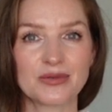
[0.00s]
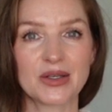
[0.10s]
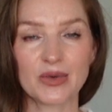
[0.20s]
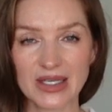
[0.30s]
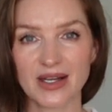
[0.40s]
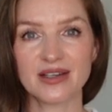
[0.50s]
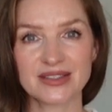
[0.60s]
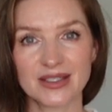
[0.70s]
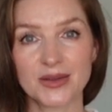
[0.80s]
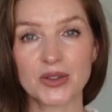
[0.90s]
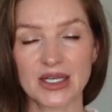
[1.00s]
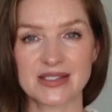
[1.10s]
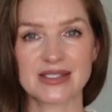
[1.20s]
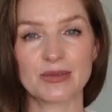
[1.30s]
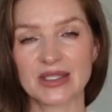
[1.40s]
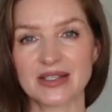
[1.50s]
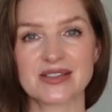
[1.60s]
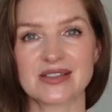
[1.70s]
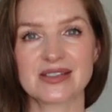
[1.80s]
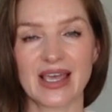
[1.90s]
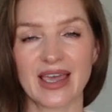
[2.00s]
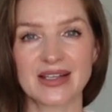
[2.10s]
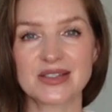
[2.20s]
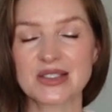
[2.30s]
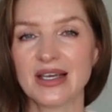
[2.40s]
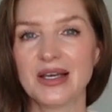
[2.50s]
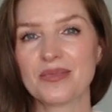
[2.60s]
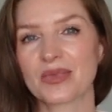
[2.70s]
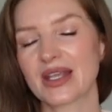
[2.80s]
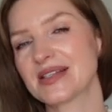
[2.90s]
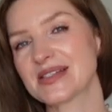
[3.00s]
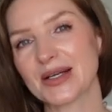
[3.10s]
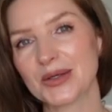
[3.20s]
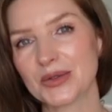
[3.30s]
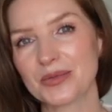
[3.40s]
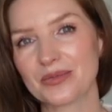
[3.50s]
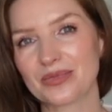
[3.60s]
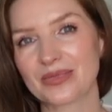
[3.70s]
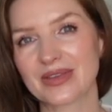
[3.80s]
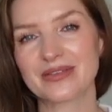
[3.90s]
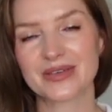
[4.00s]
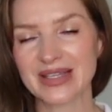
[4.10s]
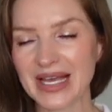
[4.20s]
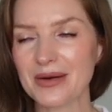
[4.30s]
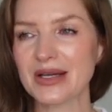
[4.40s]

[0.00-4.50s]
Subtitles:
We quite often look at someone else's hands. And so for now,